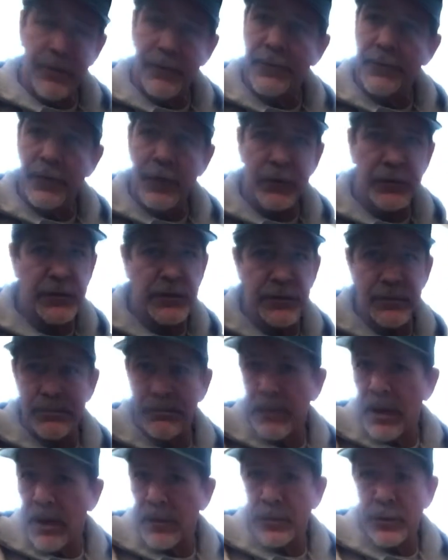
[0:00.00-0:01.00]
first
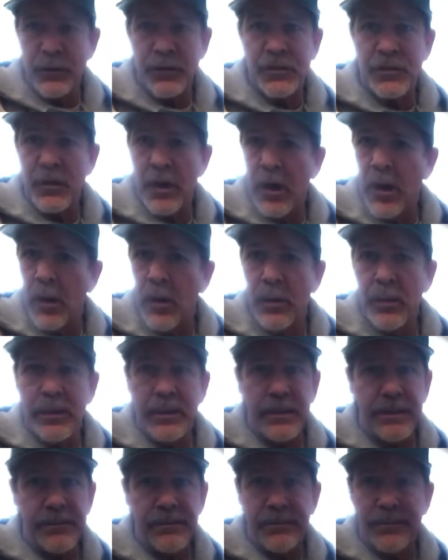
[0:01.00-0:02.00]
month or so
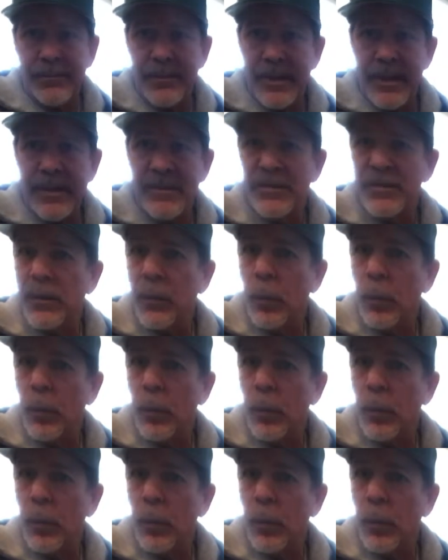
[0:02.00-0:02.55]
is the